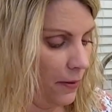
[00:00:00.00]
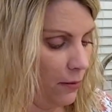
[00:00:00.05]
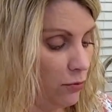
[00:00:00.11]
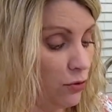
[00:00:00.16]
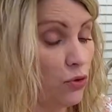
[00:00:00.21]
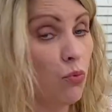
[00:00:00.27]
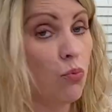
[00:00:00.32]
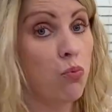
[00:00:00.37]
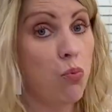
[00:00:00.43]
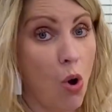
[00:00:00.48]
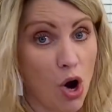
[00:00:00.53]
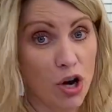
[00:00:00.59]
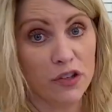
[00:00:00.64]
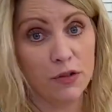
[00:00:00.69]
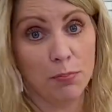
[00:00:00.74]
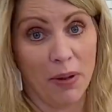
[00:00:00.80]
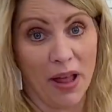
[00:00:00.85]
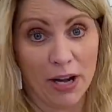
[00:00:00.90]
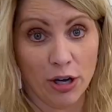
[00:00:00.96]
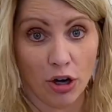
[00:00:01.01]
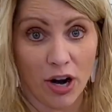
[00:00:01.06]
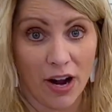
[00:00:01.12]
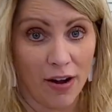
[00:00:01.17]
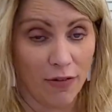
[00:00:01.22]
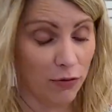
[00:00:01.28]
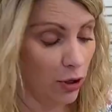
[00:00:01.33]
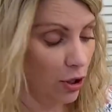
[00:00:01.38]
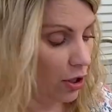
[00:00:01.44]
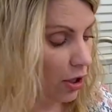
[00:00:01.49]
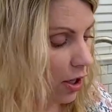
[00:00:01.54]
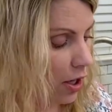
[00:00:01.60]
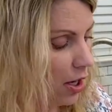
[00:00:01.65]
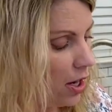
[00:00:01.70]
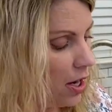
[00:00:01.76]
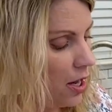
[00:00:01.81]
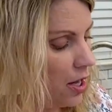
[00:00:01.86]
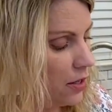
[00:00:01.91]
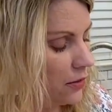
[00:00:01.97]
It was the worst blender ever.
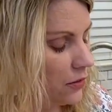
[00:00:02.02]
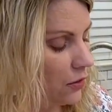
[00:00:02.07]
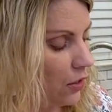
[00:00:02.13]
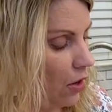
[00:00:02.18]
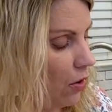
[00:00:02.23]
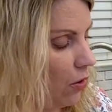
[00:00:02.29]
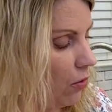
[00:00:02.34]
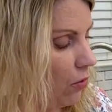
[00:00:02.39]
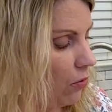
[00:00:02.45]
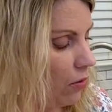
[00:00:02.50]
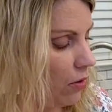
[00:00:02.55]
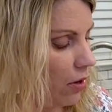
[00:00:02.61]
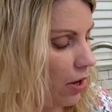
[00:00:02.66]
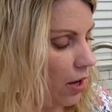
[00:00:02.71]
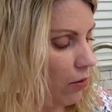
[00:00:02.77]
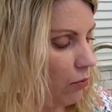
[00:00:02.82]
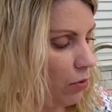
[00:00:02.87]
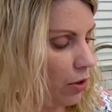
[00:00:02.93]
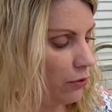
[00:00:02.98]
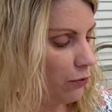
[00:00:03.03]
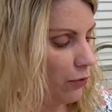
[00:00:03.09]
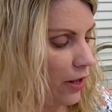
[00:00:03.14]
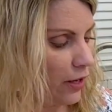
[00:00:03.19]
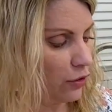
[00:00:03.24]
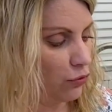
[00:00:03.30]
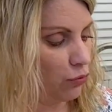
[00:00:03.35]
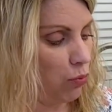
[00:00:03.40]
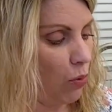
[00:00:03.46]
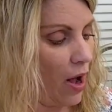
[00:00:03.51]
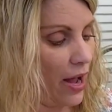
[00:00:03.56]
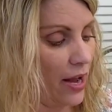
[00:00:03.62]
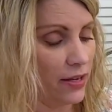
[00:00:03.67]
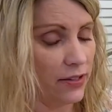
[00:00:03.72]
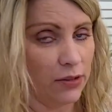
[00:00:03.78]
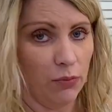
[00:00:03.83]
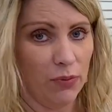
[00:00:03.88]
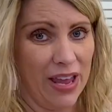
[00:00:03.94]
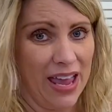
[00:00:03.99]
So it worked for like
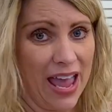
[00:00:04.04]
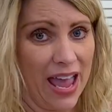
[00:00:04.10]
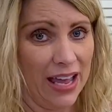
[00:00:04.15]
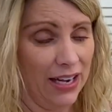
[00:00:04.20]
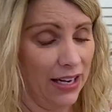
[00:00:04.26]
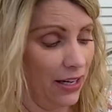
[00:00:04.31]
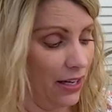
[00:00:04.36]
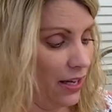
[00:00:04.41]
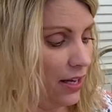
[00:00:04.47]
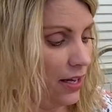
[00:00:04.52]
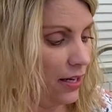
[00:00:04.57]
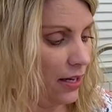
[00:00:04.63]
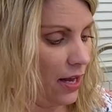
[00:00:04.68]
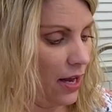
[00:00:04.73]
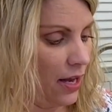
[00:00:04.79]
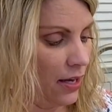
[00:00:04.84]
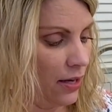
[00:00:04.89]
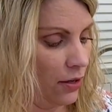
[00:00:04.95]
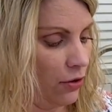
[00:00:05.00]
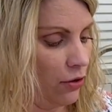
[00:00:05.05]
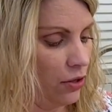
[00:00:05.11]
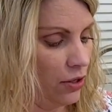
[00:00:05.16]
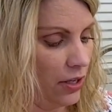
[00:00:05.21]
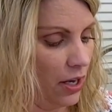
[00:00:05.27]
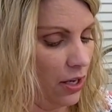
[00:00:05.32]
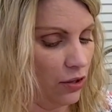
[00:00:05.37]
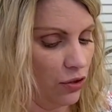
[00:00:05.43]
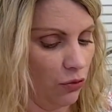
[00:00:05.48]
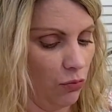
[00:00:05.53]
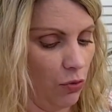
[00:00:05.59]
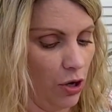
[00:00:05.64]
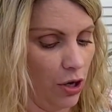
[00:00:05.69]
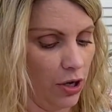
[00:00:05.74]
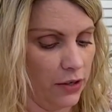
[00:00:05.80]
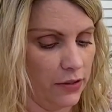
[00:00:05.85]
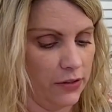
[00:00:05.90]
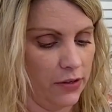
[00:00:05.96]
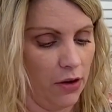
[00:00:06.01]
twice, and we hated it and couldn't get it to
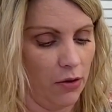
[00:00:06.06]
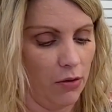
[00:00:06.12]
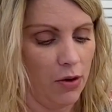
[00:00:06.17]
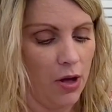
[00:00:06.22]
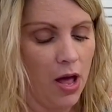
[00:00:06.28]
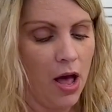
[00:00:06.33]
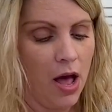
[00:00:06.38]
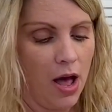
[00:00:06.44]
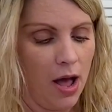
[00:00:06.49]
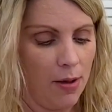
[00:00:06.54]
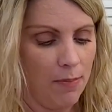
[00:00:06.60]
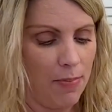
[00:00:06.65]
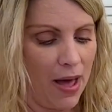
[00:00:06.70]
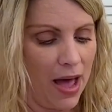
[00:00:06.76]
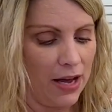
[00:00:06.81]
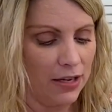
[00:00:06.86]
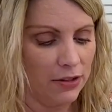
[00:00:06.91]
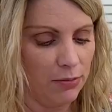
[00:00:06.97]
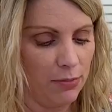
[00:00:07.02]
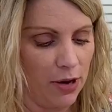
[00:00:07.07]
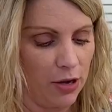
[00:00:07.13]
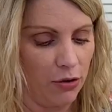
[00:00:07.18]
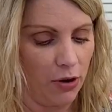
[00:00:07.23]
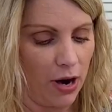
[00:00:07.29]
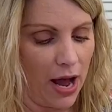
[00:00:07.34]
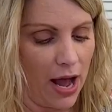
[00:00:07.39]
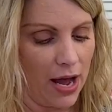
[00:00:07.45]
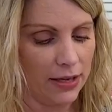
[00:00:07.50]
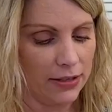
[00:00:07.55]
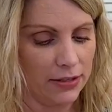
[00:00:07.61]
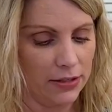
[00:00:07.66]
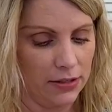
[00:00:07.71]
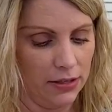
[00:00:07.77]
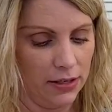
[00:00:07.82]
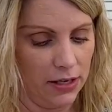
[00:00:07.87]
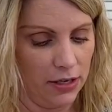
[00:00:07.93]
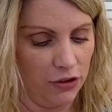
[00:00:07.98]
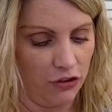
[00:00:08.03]
work. So I'm back to my
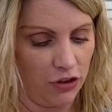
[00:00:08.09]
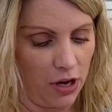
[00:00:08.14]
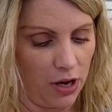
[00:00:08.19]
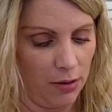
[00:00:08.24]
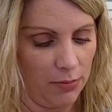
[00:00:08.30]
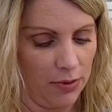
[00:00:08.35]
cracked Ninja.